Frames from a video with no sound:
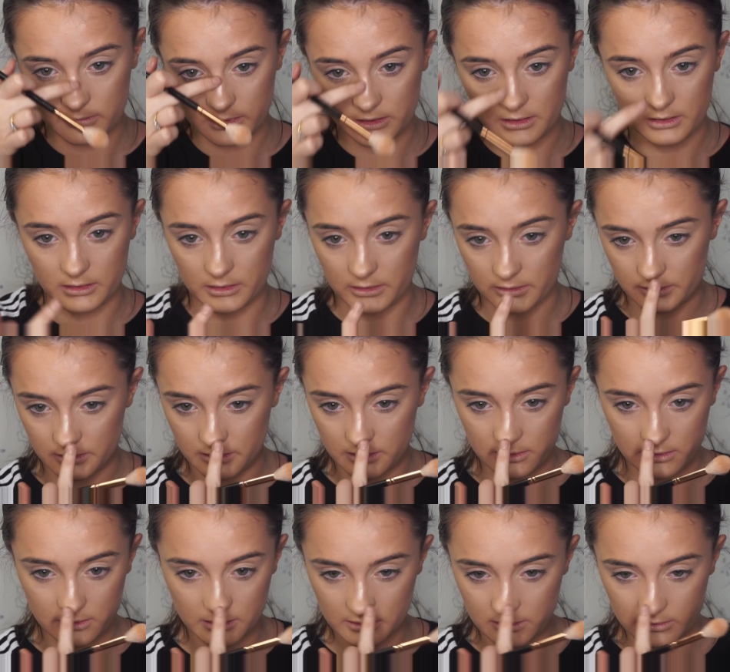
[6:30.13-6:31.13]
because
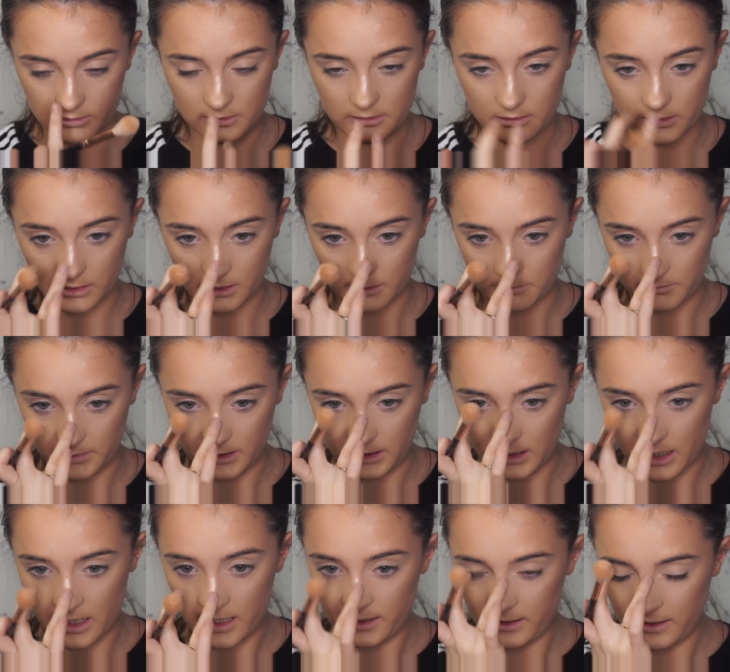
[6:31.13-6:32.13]
me
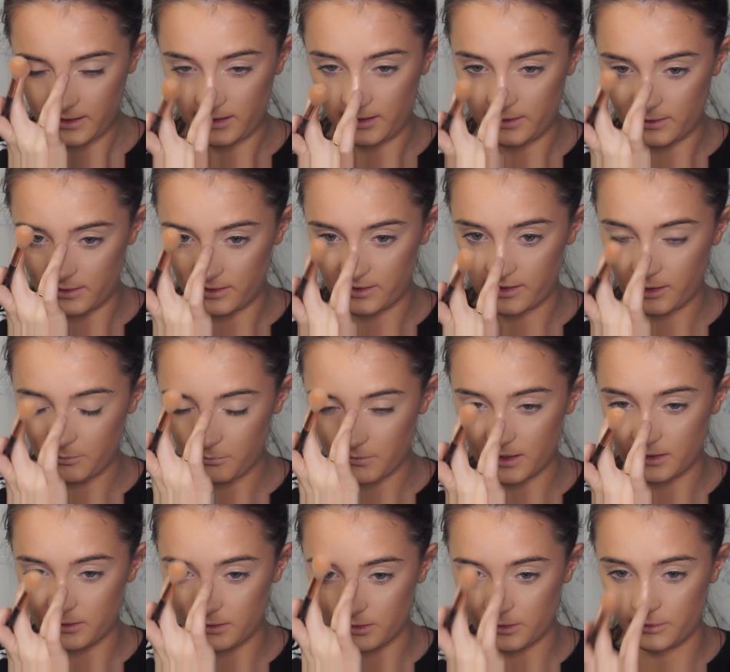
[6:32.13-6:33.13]
likey, the Tin
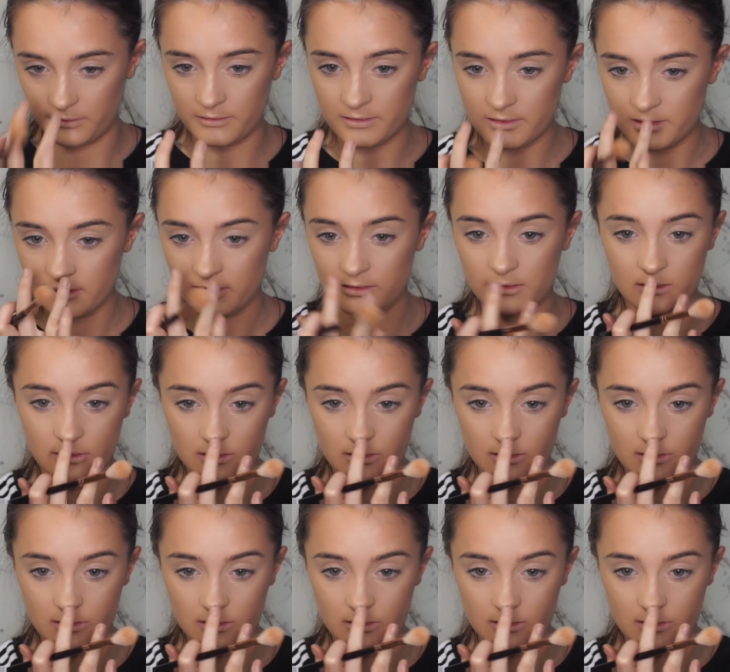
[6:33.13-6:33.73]
Man knows.